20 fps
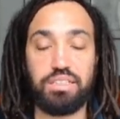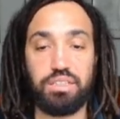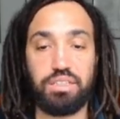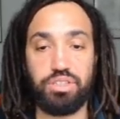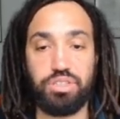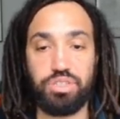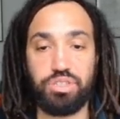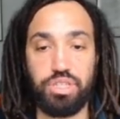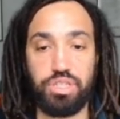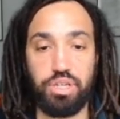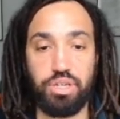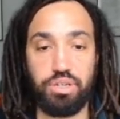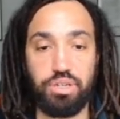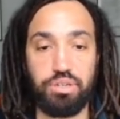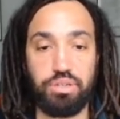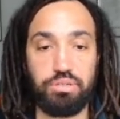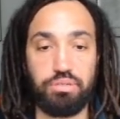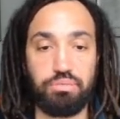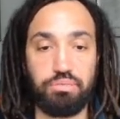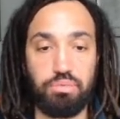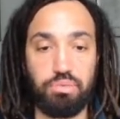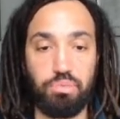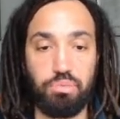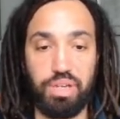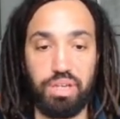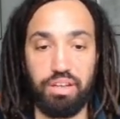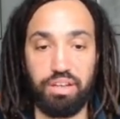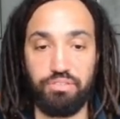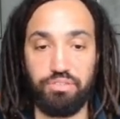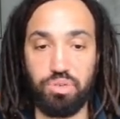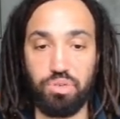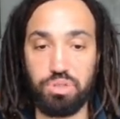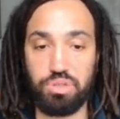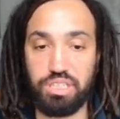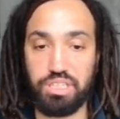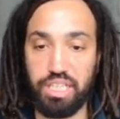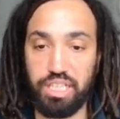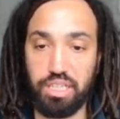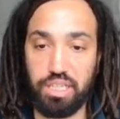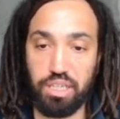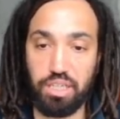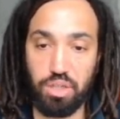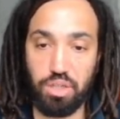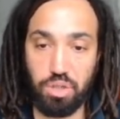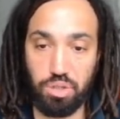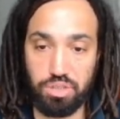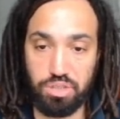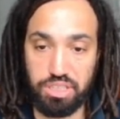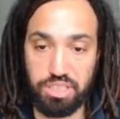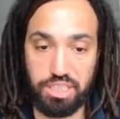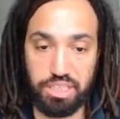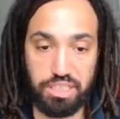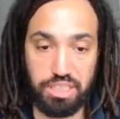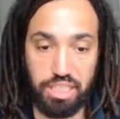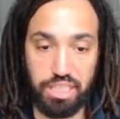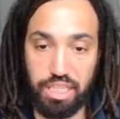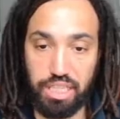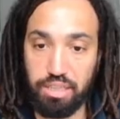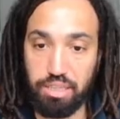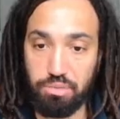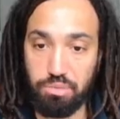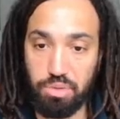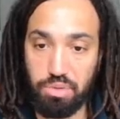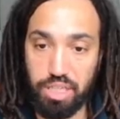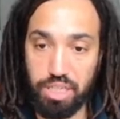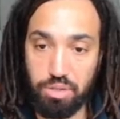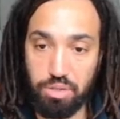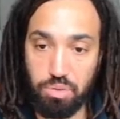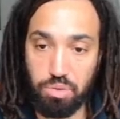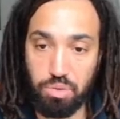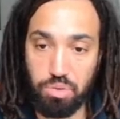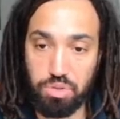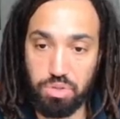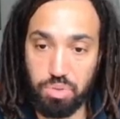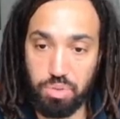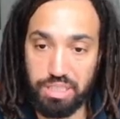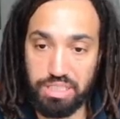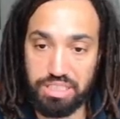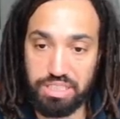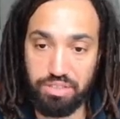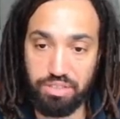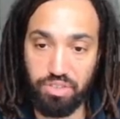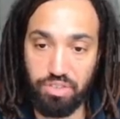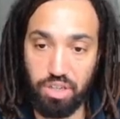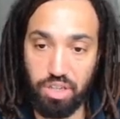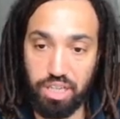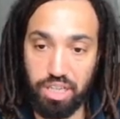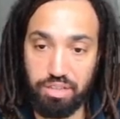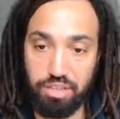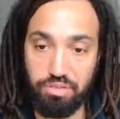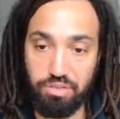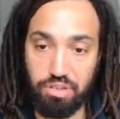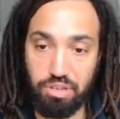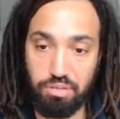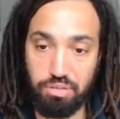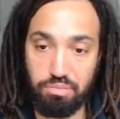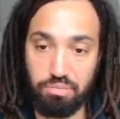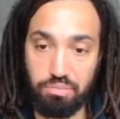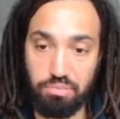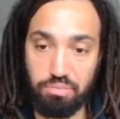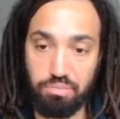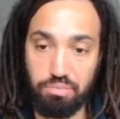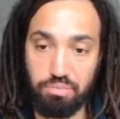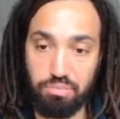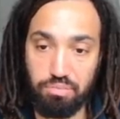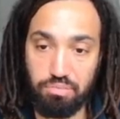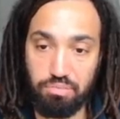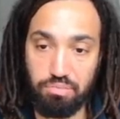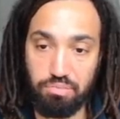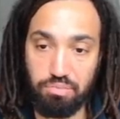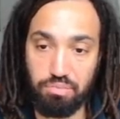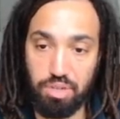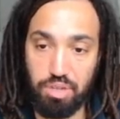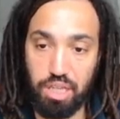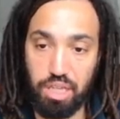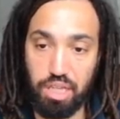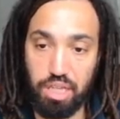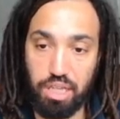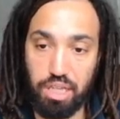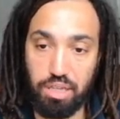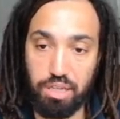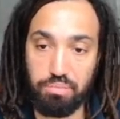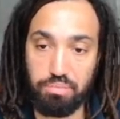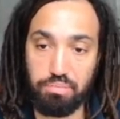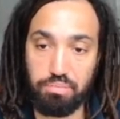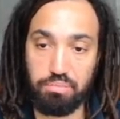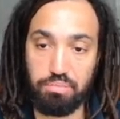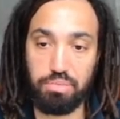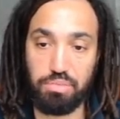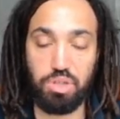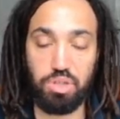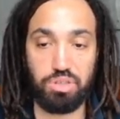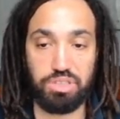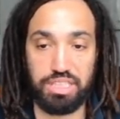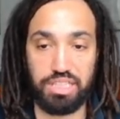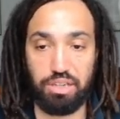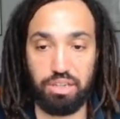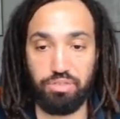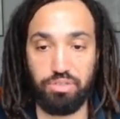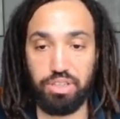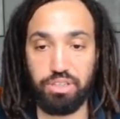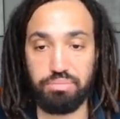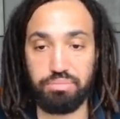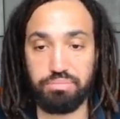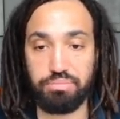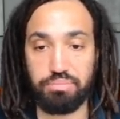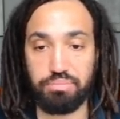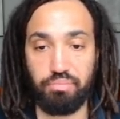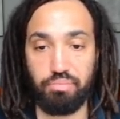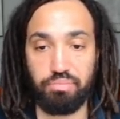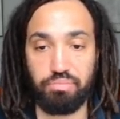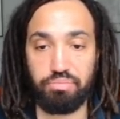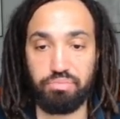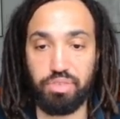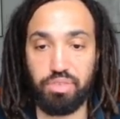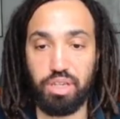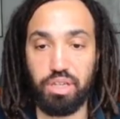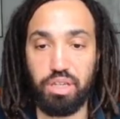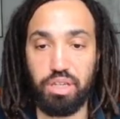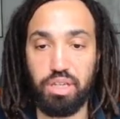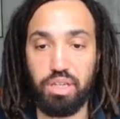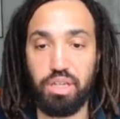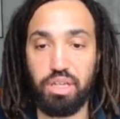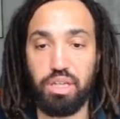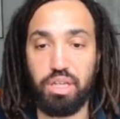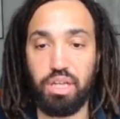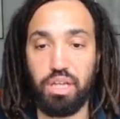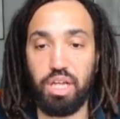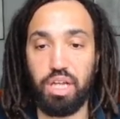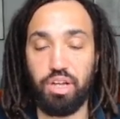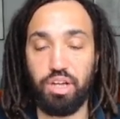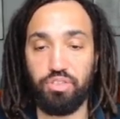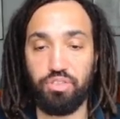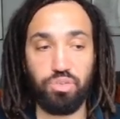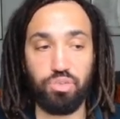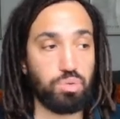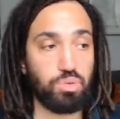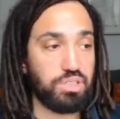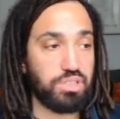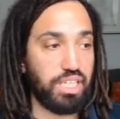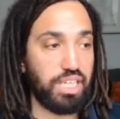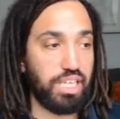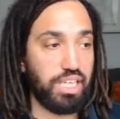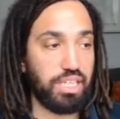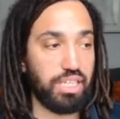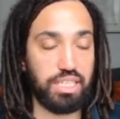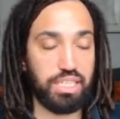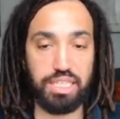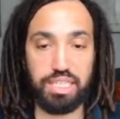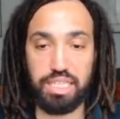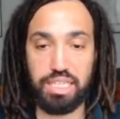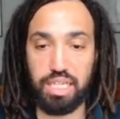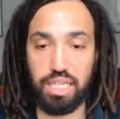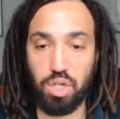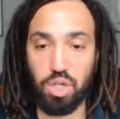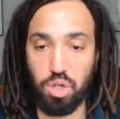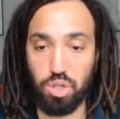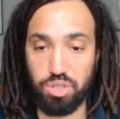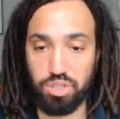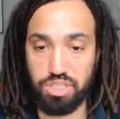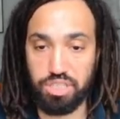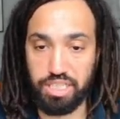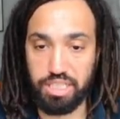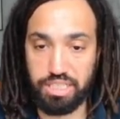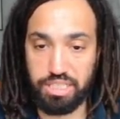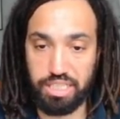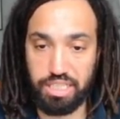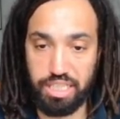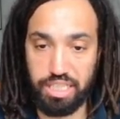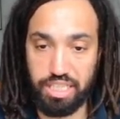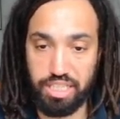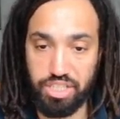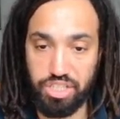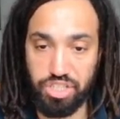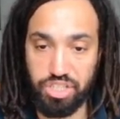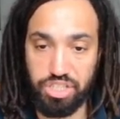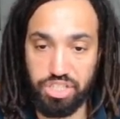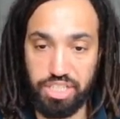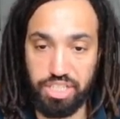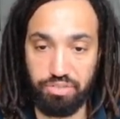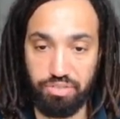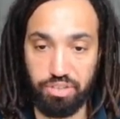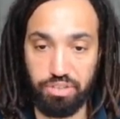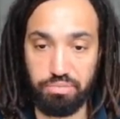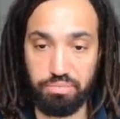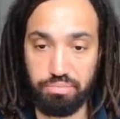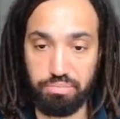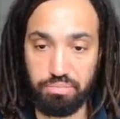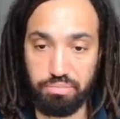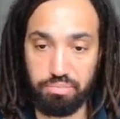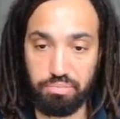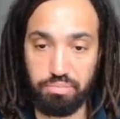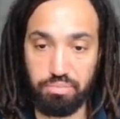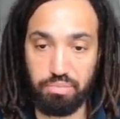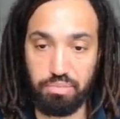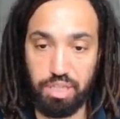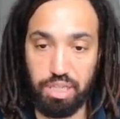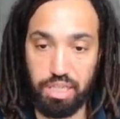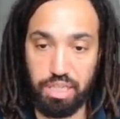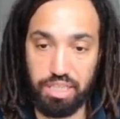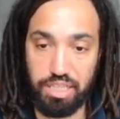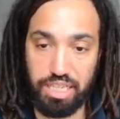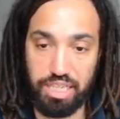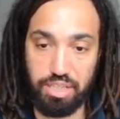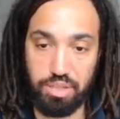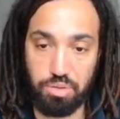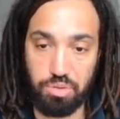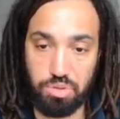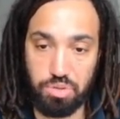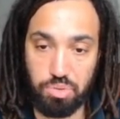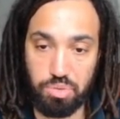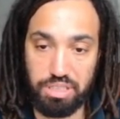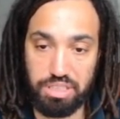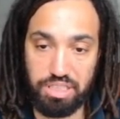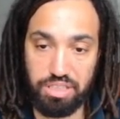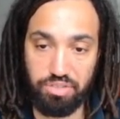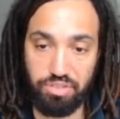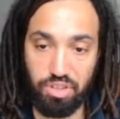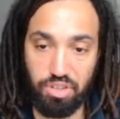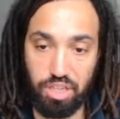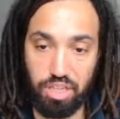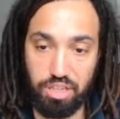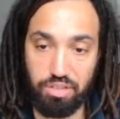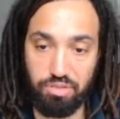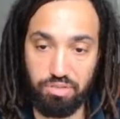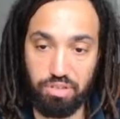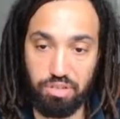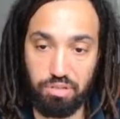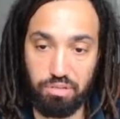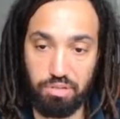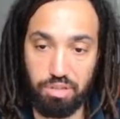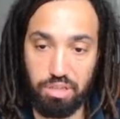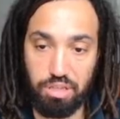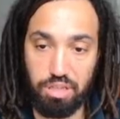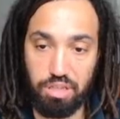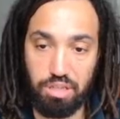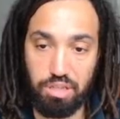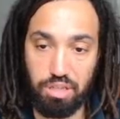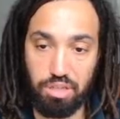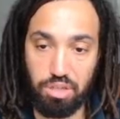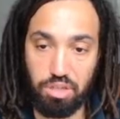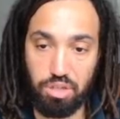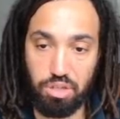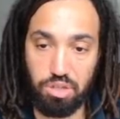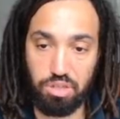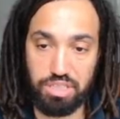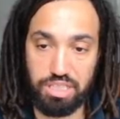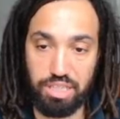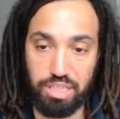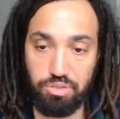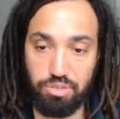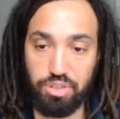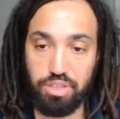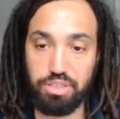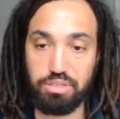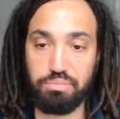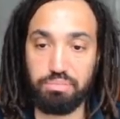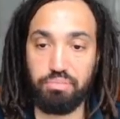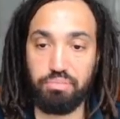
So we get 14 cos 60 will equal 25 cos alpha. 14 cos 60 is just 7, and that equals 25 cos alpha.